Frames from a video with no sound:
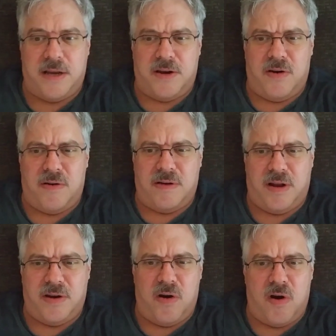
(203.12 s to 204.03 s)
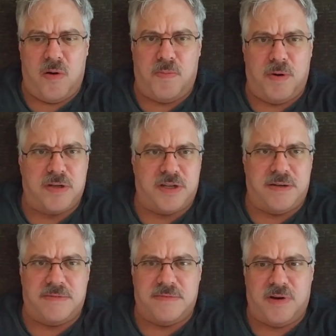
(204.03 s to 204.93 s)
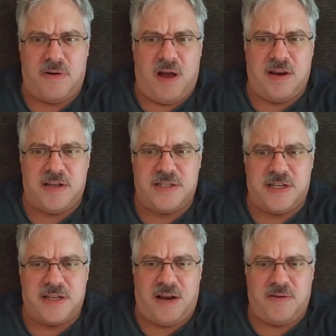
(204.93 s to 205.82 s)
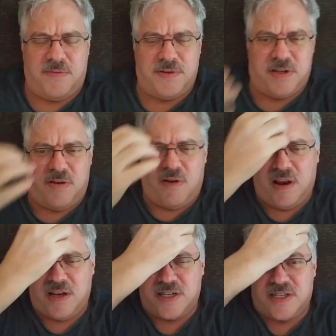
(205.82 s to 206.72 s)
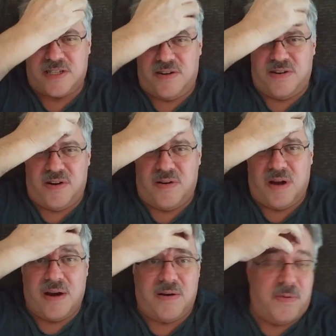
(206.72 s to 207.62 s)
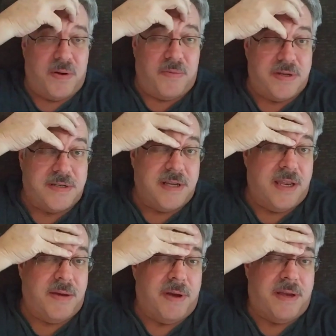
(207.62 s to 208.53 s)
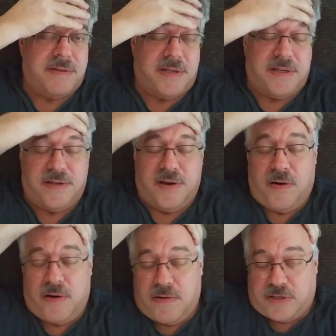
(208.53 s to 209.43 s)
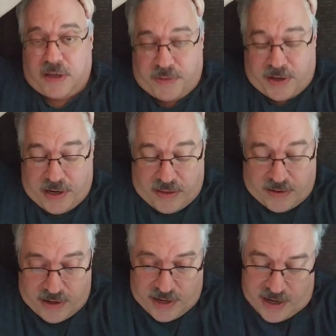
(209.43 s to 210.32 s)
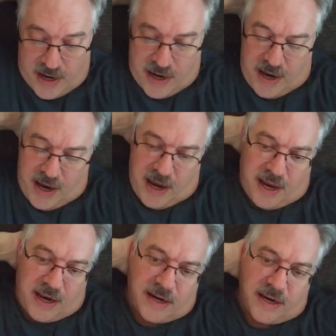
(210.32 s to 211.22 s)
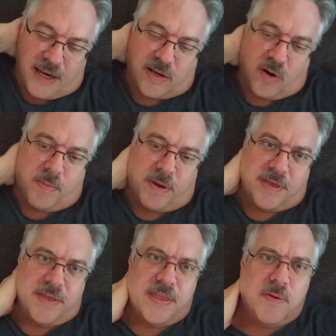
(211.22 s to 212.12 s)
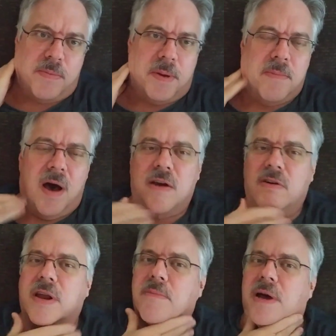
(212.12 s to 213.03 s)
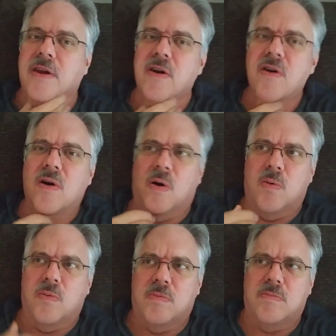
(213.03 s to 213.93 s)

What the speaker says: neuro person, neurologist. I don't know if he was a neurologist or I don't know what he was. Anyway, he was a neuro something or another, and he told me that they would be monitoring my neuro